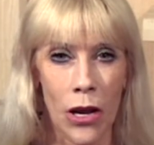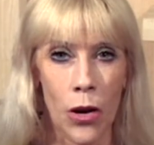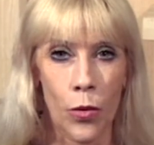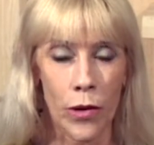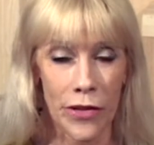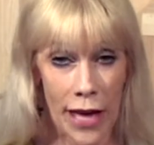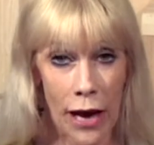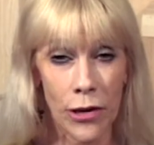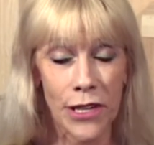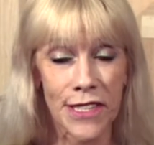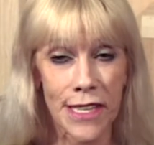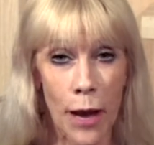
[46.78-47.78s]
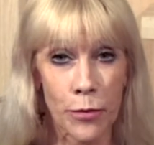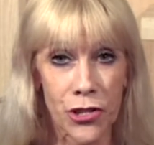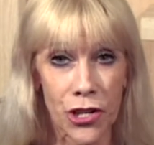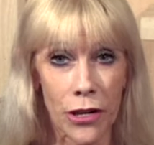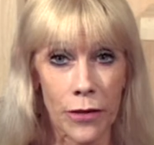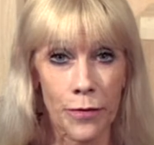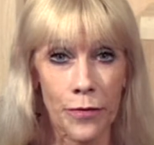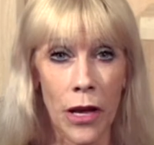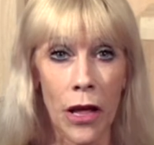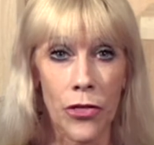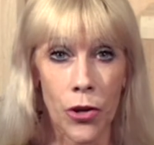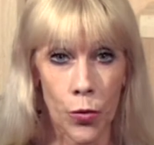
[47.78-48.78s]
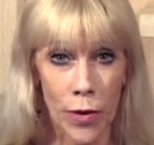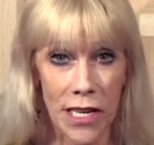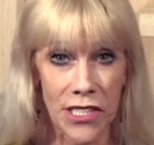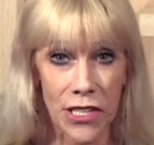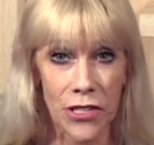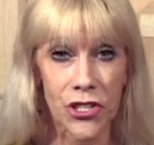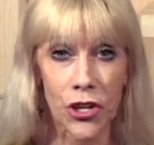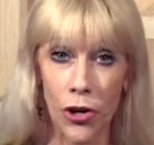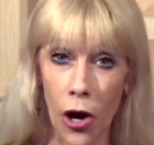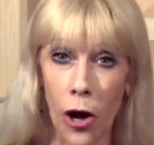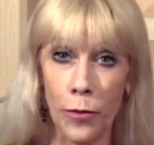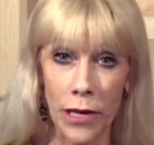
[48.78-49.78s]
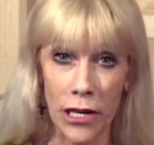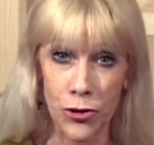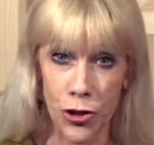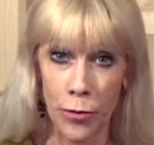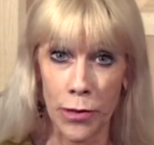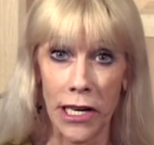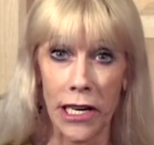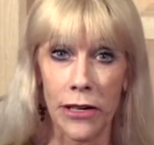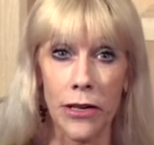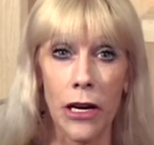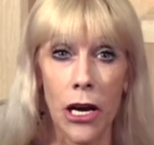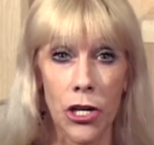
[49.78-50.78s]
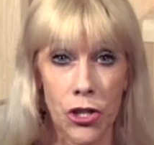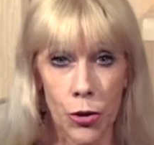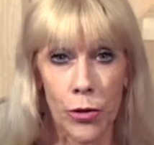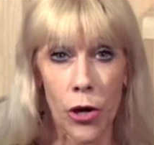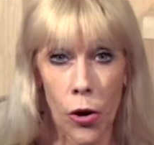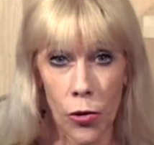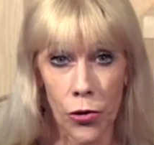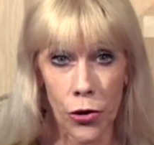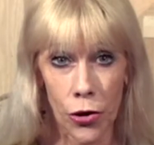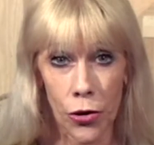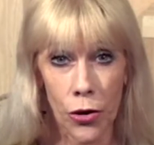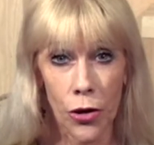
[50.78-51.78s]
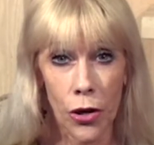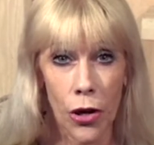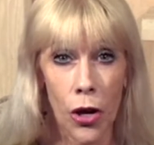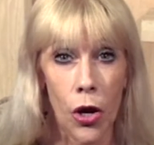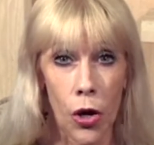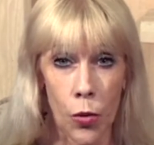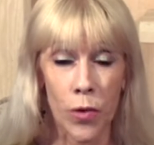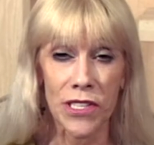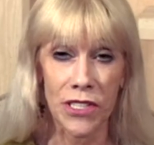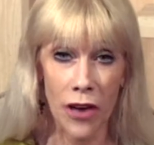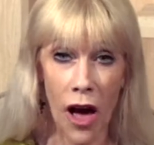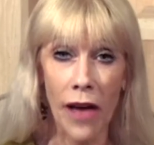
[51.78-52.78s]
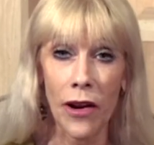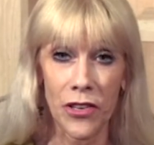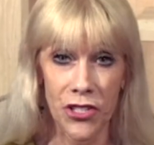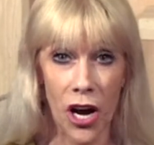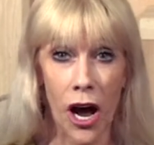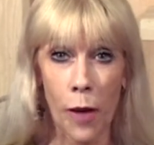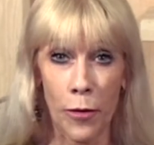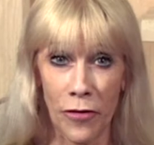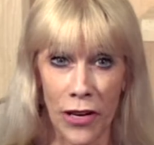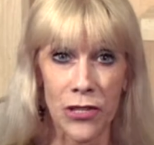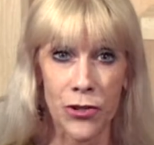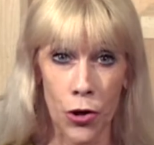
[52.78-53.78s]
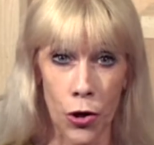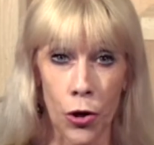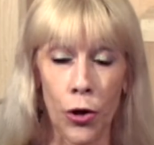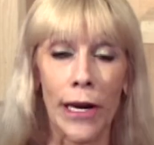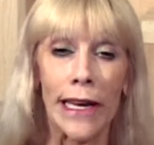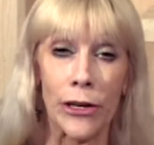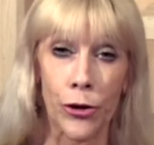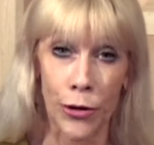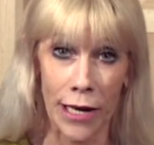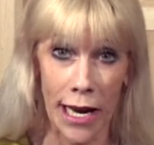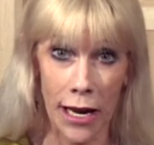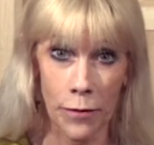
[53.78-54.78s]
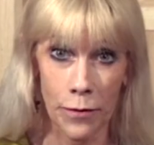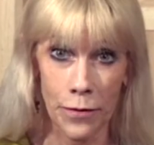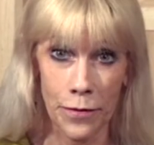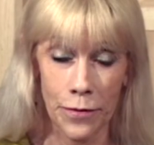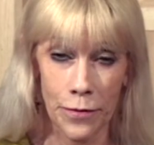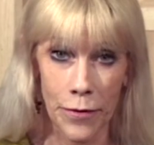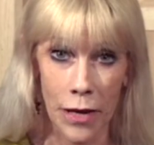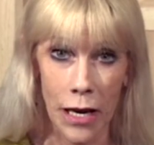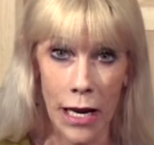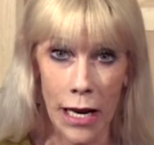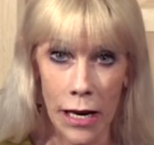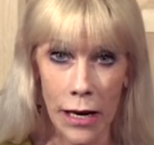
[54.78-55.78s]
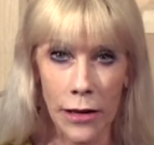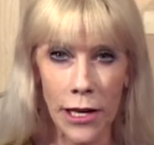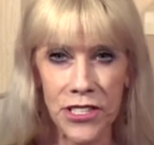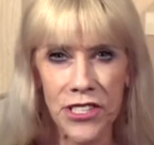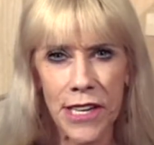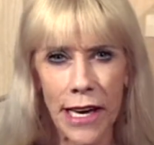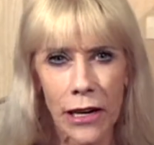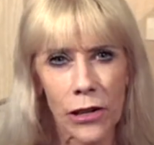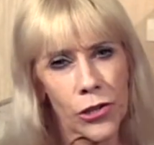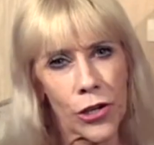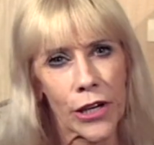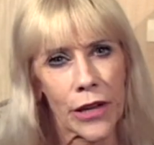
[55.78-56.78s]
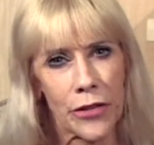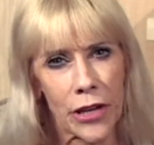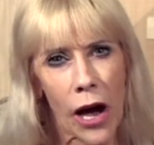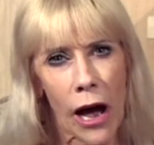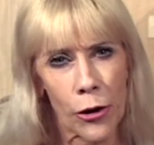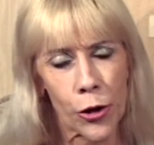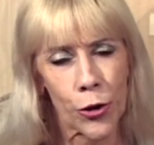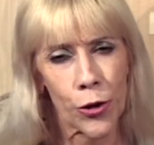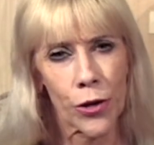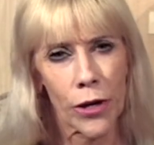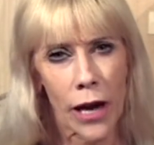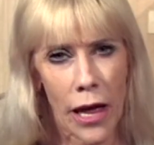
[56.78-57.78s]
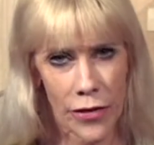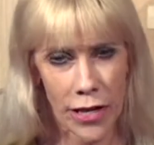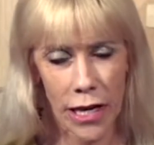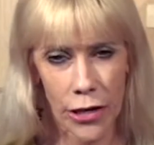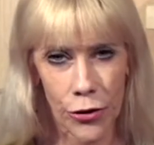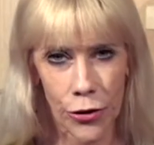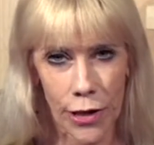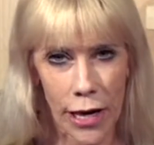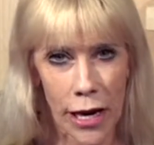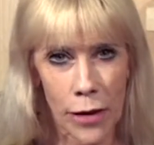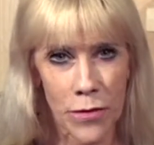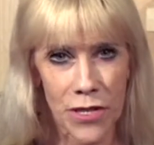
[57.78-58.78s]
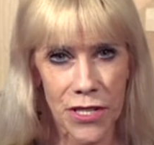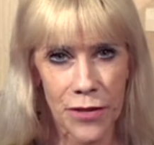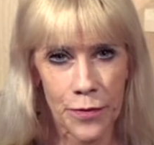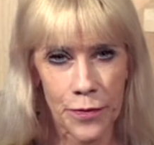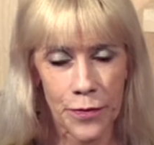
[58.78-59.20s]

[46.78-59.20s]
Without exception, the reasons could all be attributed to an owner who was not on top of his or her inner game. Let's take a look at the outer and the inner games.